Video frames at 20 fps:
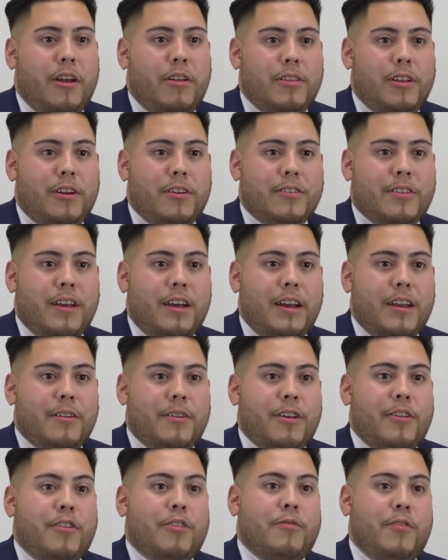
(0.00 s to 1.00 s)
on their side
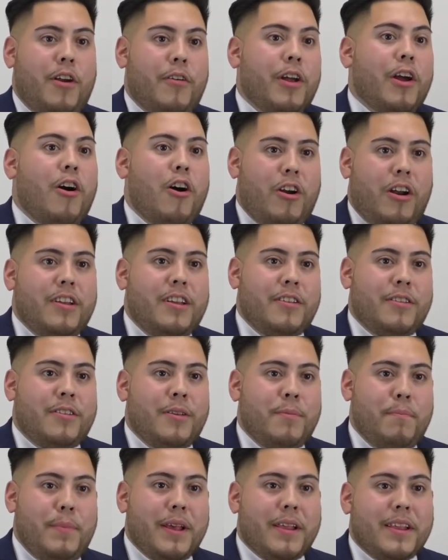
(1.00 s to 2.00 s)
because it's very hard in this
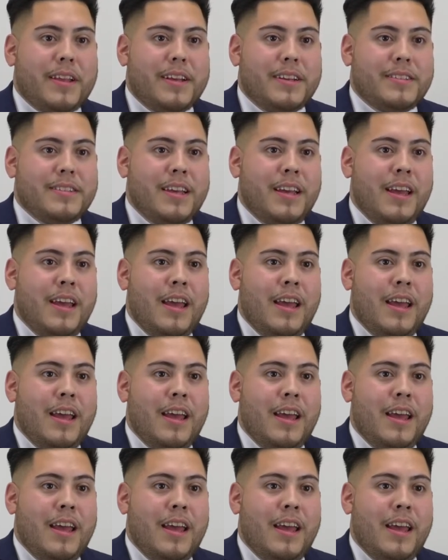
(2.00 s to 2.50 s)
business